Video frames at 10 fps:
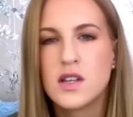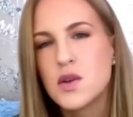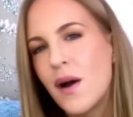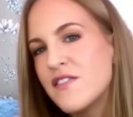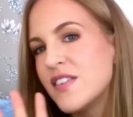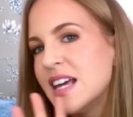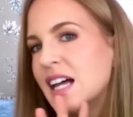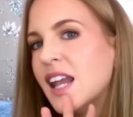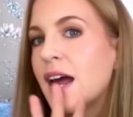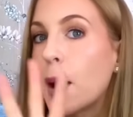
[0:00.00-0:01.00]
So I
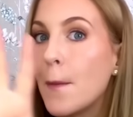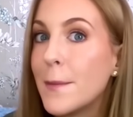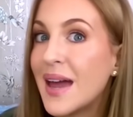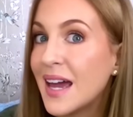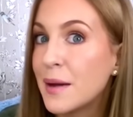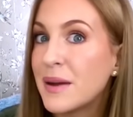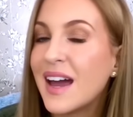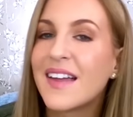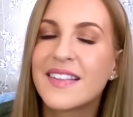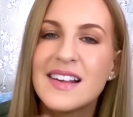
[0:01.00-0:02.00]
feel like maybe
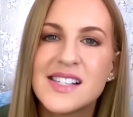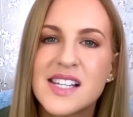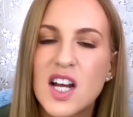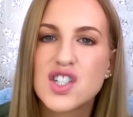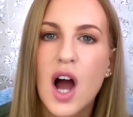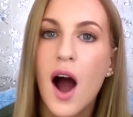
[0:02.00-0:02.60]
at this stage